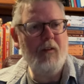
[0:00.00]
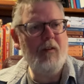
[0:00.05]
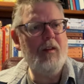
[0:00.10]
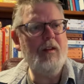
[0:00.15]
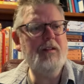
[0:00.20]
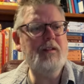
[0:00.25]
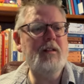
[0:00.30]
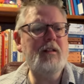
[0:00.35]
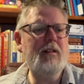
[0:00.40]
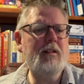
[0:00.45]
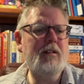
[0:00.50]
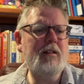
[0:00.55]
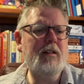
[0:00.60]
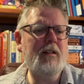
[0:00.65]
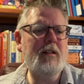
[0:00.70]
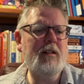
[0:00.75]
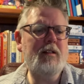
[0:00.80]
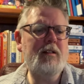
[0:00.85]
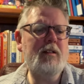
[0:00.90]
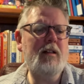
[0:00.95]
This is
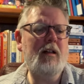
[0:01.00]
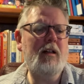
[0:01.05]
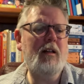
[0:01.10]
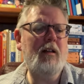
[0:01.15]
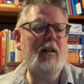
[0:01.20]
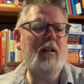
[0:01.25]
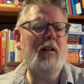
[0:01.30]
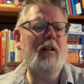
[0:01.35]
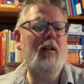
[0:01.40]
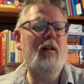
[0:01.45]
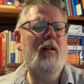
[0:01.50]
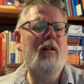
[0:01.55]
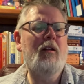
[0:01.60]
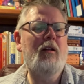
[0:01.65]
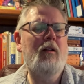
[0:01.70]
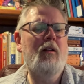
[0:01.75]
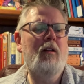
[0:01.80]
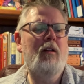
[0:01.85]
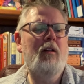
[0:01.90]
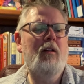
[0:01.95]
the slightly.
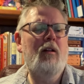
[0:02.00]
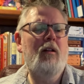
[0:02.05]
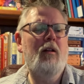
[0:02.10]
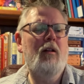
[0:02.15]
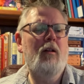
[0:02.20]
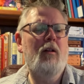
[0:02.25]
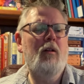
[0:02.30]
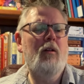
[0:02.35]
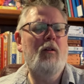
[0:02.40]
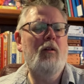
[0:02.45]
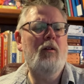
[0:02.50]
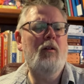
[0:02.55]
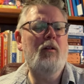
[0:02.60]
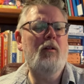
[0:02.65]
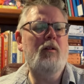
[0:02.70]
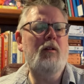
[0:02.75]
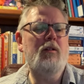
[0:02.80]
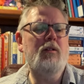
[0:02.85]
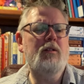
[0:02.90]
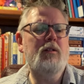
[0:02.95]

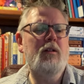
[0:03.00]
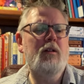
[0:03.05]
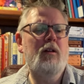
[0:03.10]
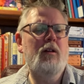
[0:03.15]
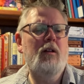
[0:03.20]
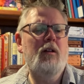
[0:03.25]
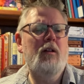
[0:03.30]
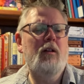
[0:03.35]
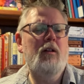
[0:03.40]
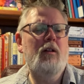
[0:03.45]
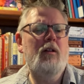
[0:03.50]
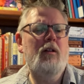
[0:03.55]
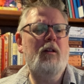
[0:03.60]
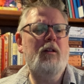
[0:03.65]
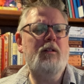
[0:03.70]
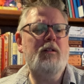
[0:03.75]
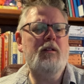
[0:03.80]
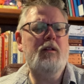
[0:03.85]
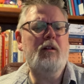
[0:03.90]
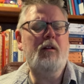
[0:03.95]
Goodness. There's a.